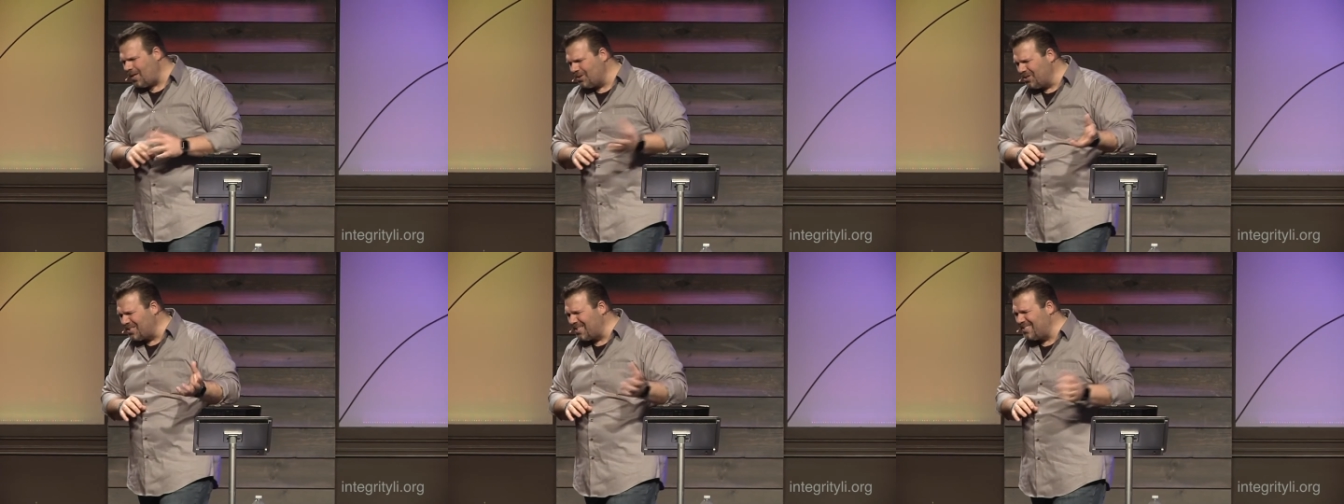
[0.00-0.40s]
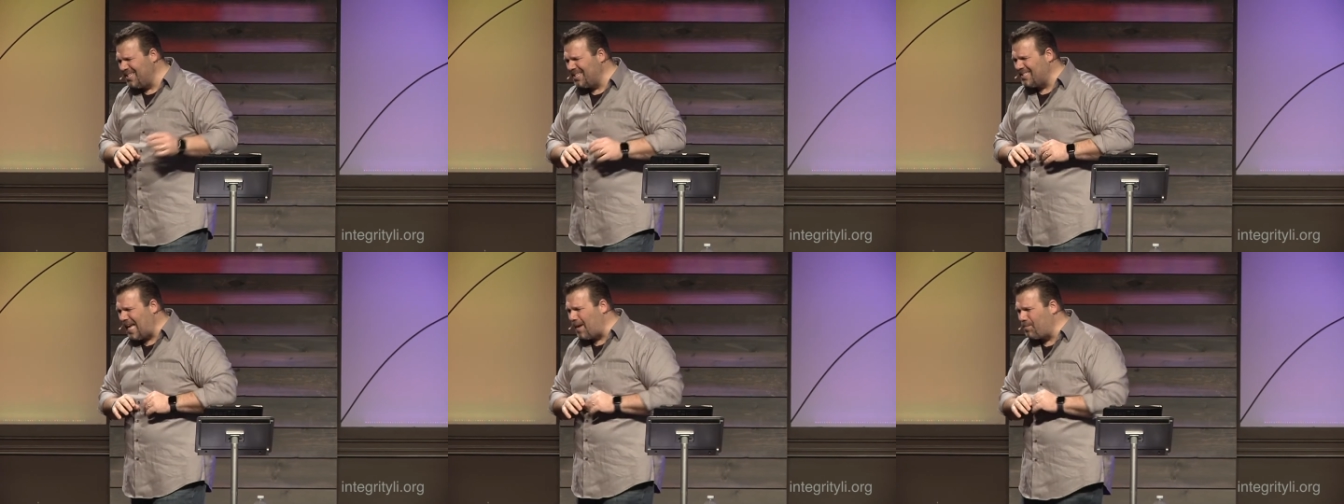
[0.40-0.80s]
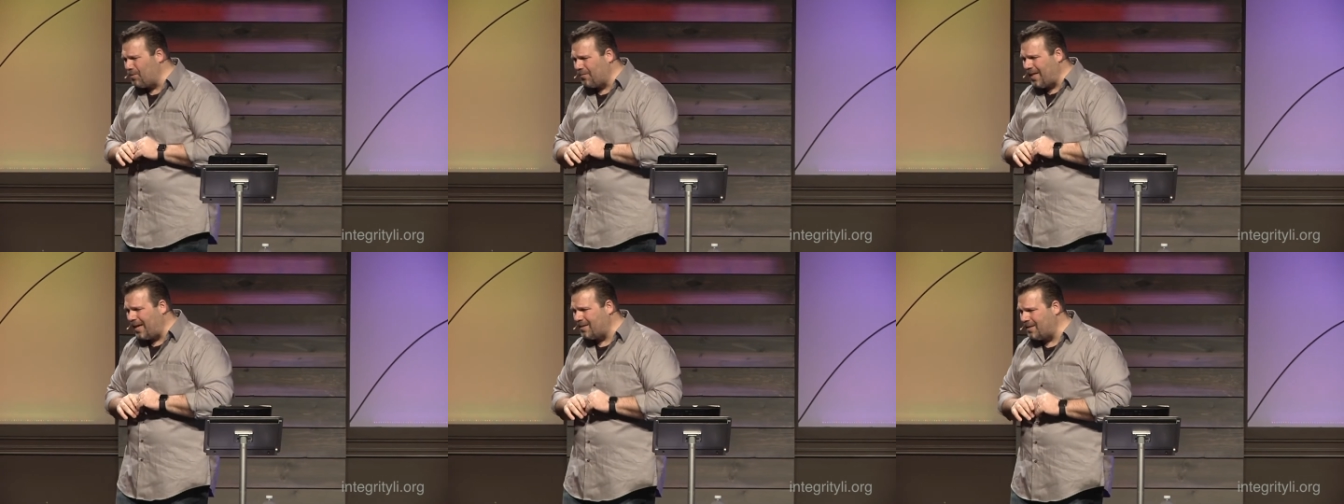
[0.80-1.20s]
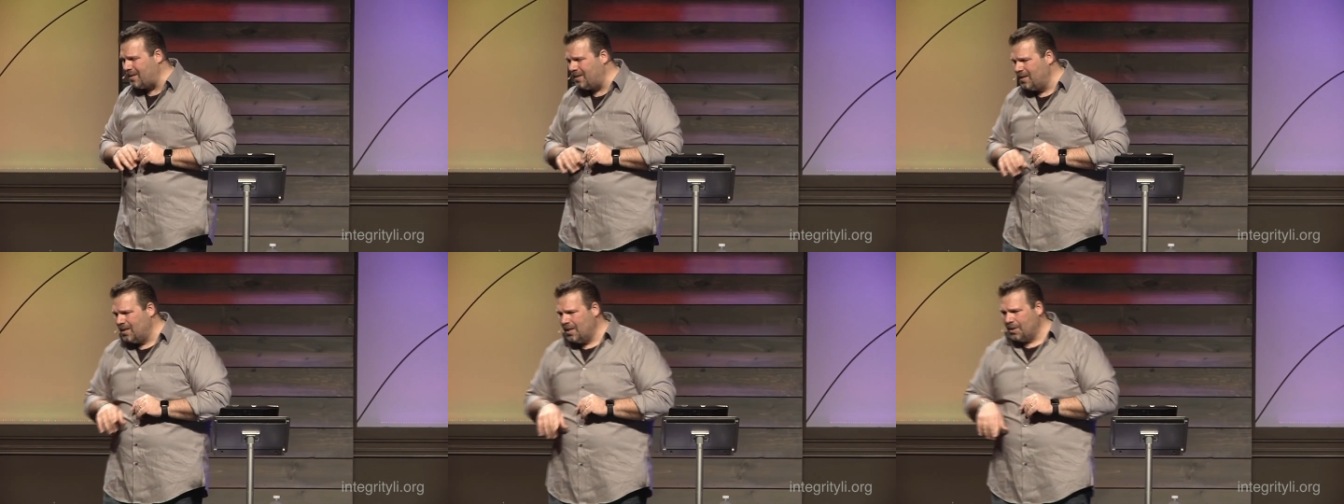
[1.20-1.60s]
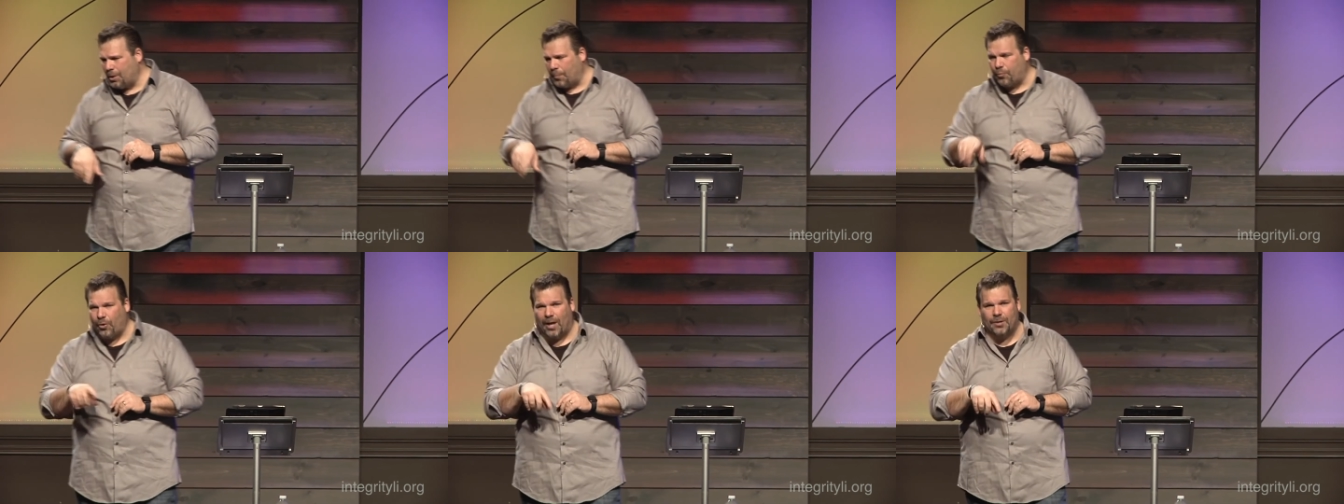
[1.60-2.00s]
just as an example of that, the,
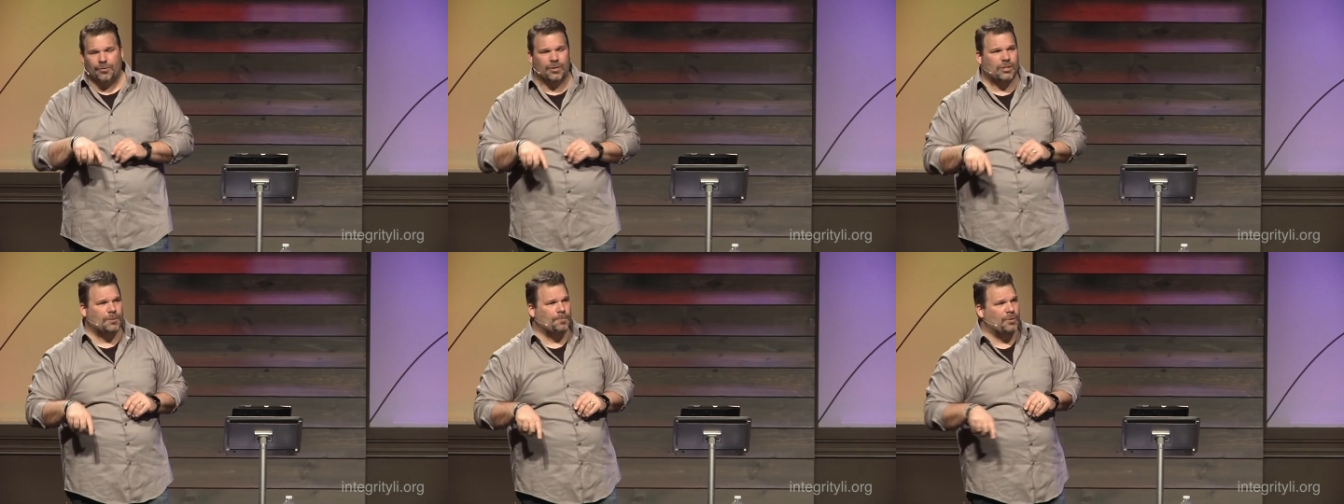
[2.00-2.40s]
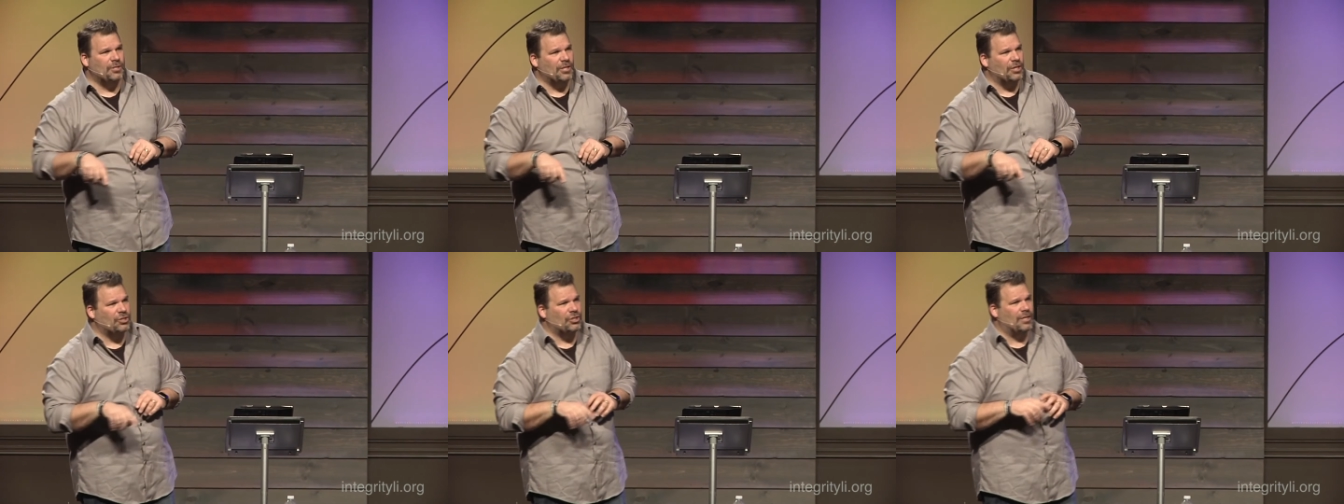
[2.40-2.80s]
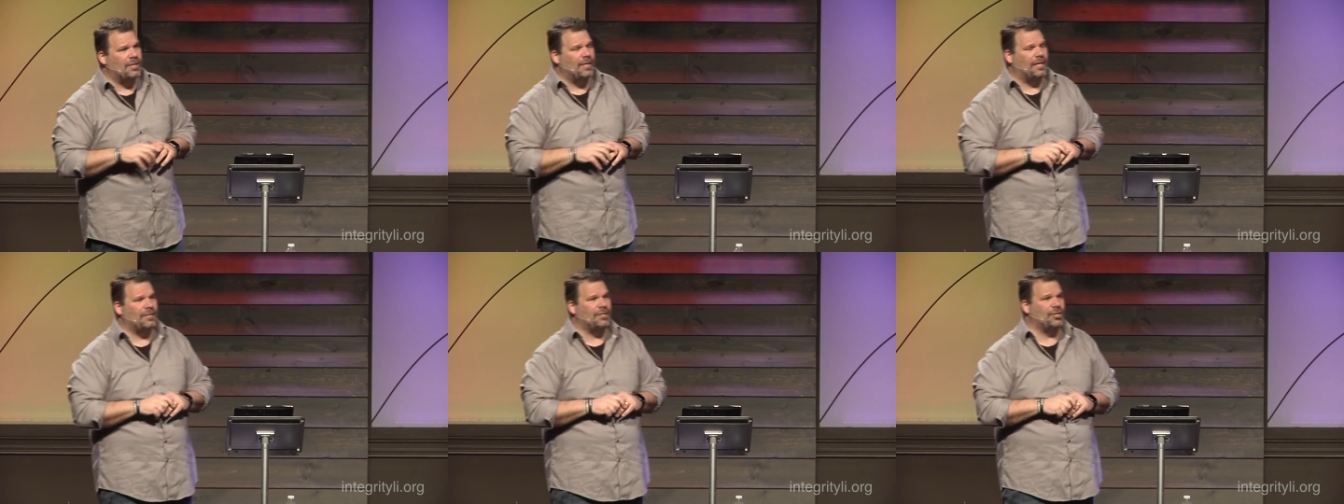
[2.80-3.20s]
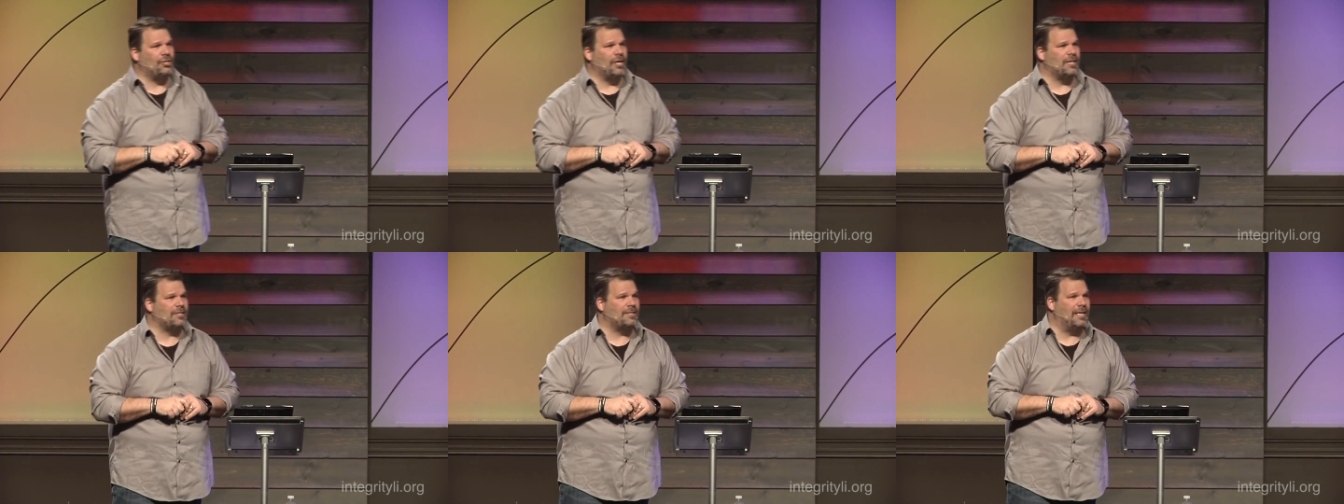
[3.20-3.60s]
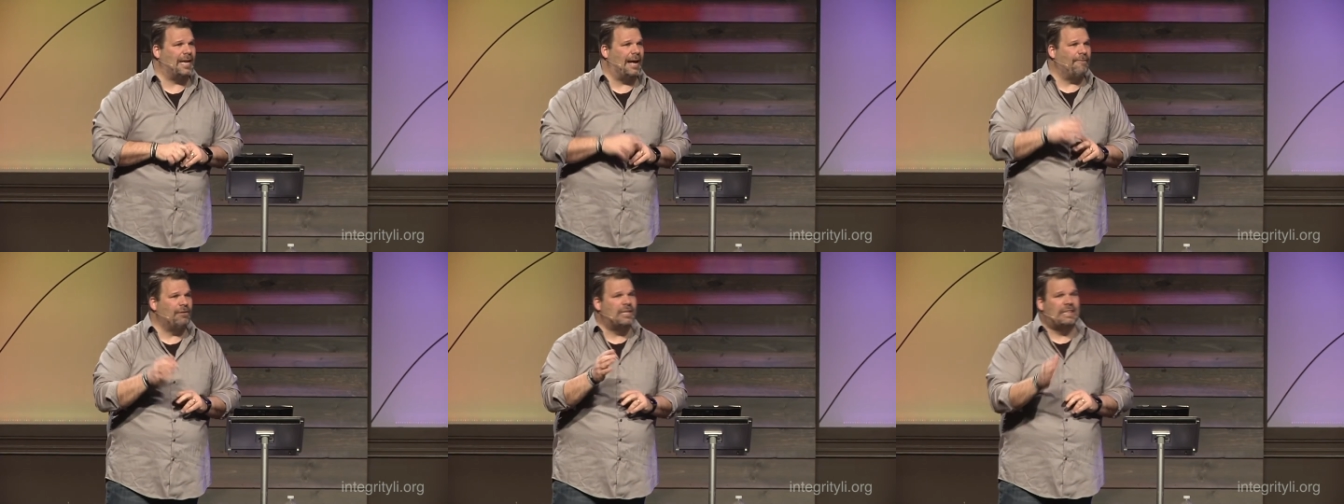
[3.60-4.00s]
the preterist position that suggests that
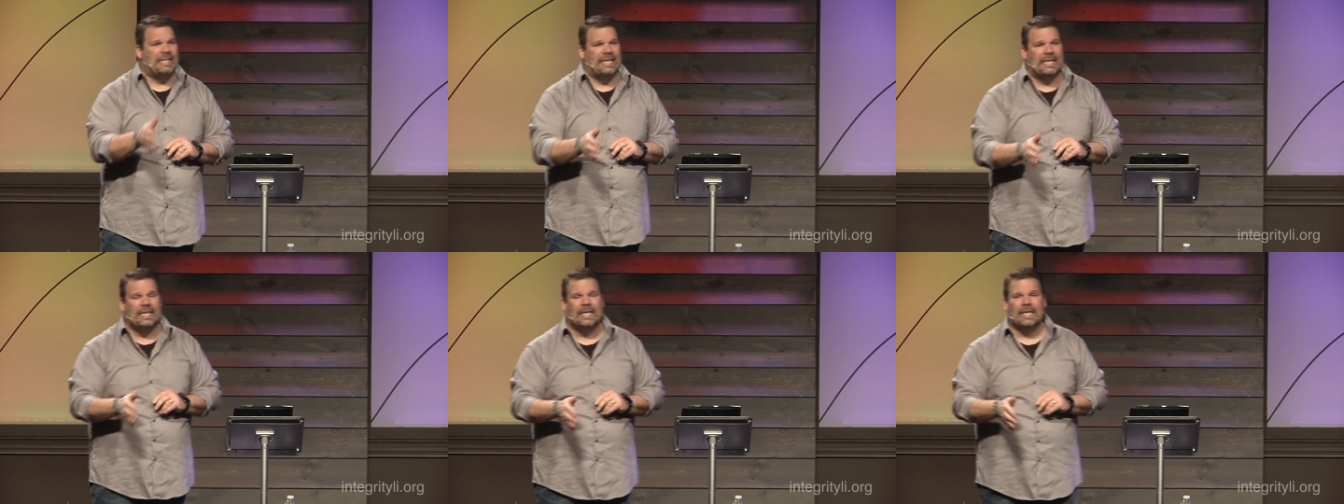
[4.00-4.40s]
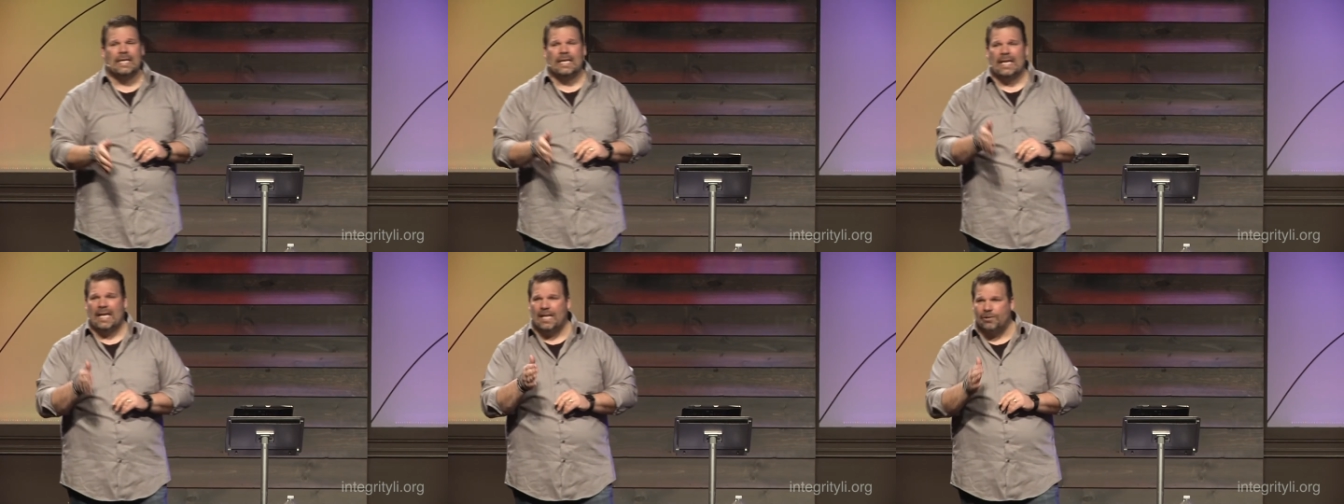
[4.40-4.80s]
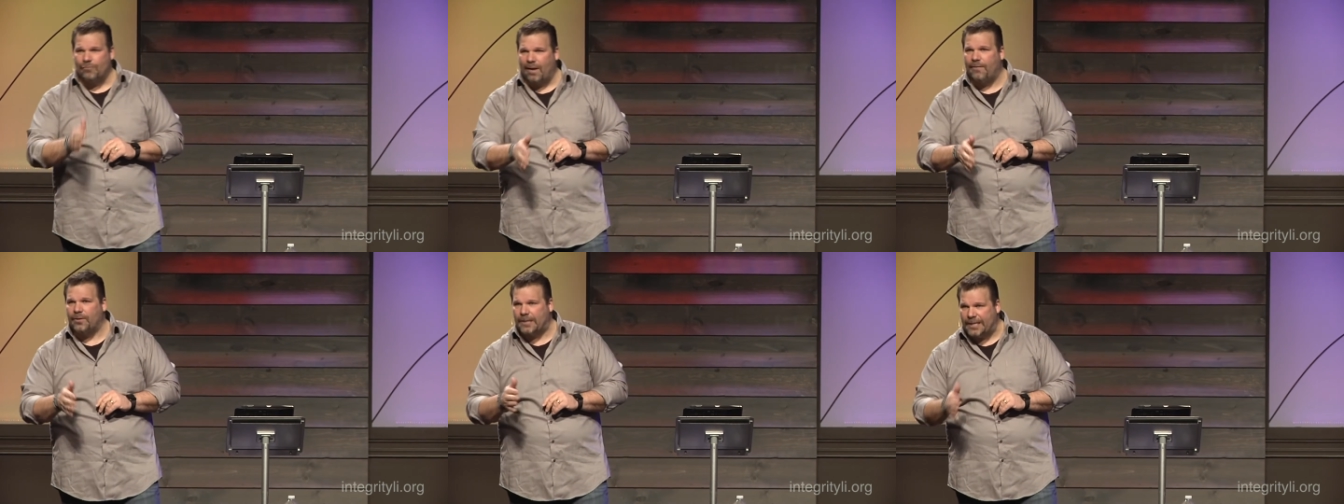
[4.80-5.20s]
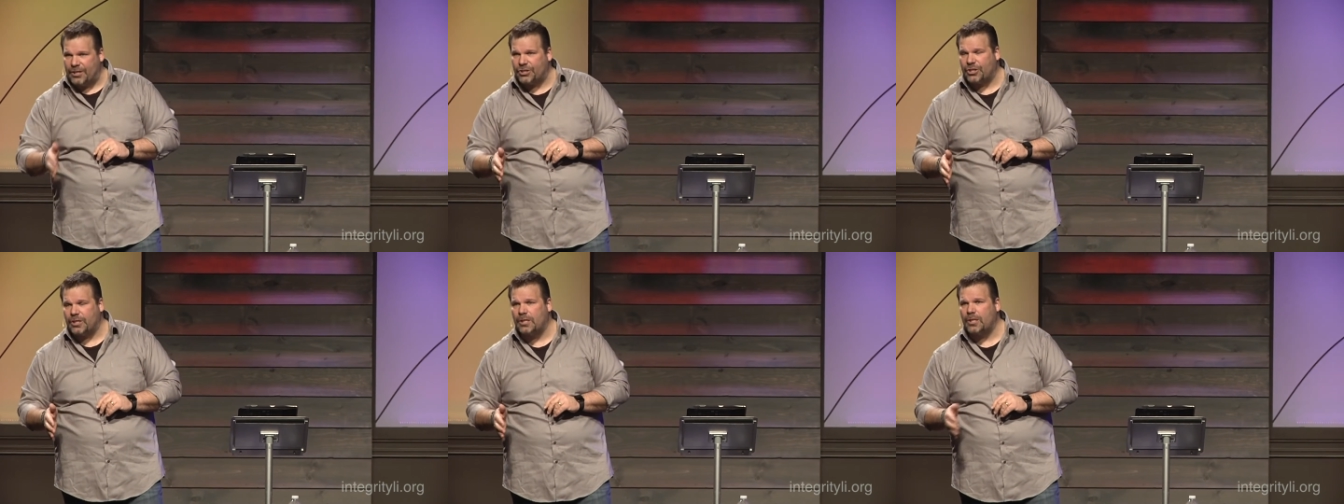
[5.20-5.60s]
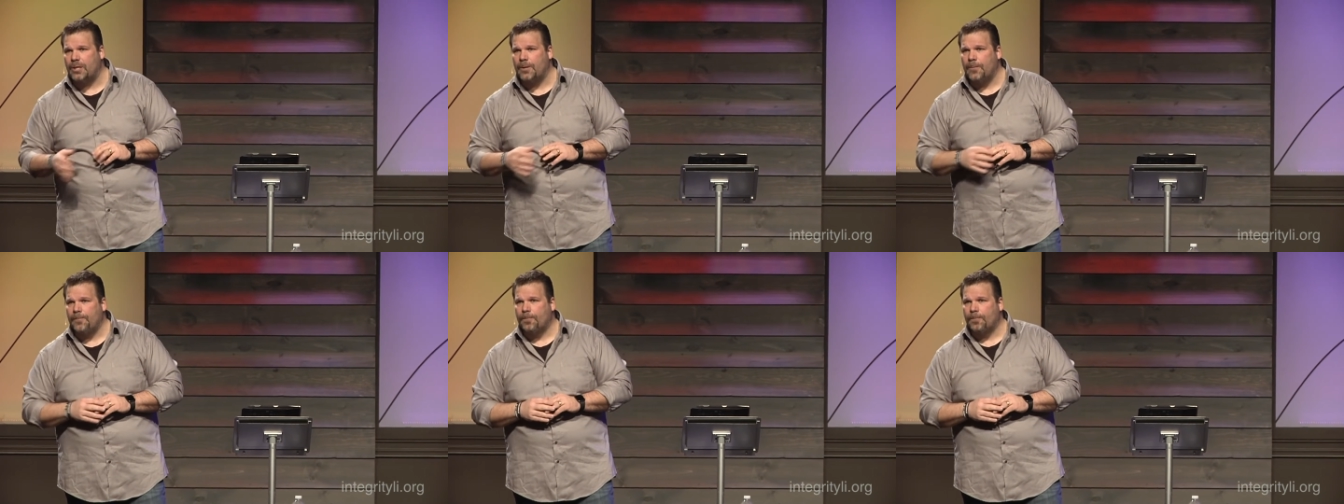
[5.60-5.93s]
everything in Revelation